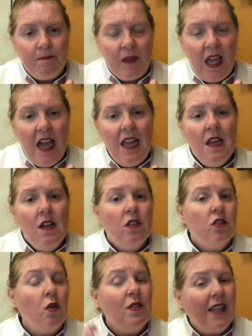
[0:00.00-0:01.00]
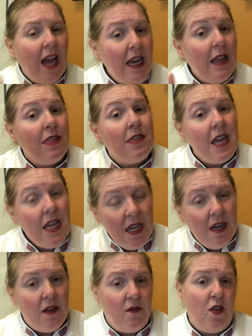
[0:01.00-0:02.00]
Okay, so it's kind of
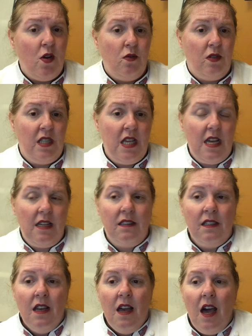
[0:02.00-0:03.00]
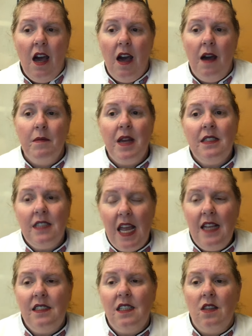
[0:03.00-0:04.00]
thinking of those things and
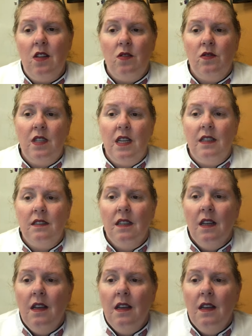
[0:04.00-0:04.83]
tasting those things.